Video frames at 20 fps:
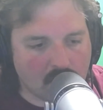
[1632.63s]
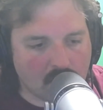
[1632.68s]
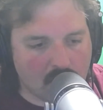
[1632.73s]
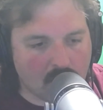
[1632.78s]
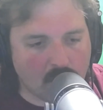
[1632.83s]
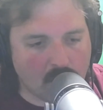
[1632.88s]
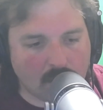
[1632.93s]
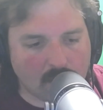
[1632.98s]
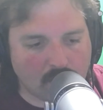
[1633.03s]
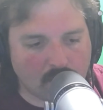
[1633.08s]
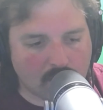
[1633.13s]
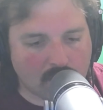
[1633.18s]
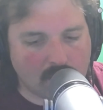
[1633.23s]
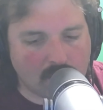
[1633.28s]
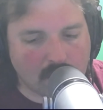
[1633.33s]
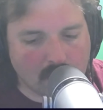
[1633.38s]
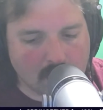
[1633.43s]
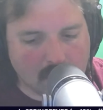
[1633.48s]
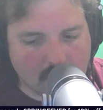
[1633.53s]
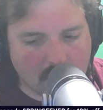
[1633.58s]
All one
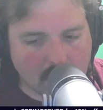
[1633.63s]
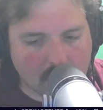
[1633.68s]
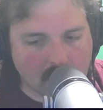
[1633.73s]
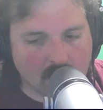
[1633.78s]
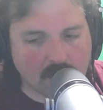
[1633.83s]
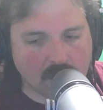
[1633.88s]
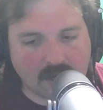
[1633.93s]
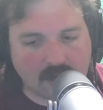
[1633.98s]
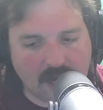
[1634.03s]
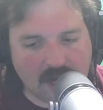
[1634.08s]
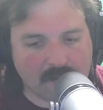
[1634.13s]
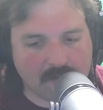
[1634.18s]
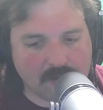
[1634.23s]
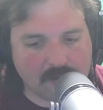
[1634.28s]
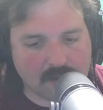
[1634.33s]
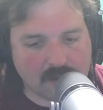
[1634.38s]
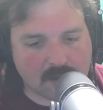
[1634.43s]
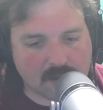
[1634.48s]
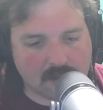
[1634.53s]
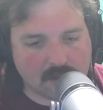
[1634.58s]
word. All
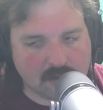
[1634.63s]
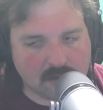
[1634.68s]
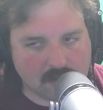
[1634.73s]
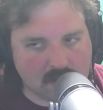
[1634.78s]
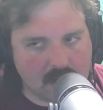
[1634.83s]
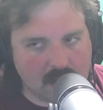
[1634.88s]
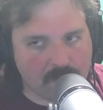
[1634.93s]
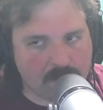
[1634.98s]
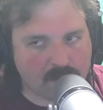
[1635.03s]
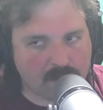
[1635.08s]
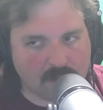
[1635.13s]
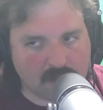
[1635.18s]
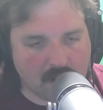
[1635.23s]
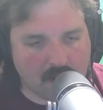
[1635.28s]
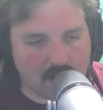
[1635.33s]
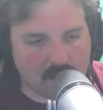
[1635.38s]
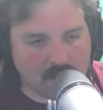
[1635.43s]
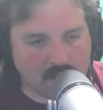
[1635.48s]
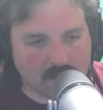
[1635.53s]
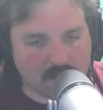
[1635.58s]
caps. 10%.
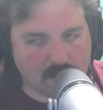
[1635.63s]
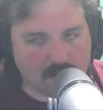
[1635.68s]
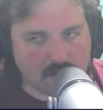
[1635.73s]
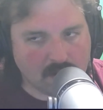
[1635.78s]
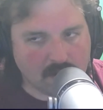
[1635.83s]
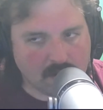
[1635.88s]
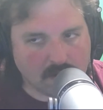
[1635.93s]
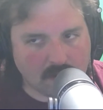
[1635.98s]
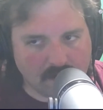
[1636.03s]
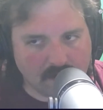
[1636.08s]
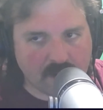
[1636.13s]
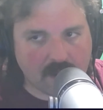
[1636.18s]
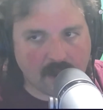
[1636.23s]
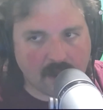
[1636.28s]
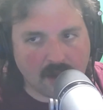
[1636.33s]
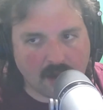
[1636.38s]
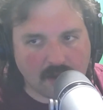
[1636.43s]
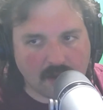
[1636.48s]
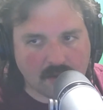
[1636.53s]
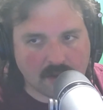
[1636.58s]
Love you
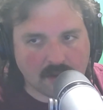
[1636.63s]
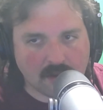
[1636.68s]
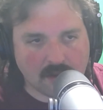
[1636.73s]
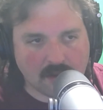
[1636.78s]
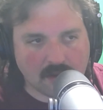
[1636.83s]
guys.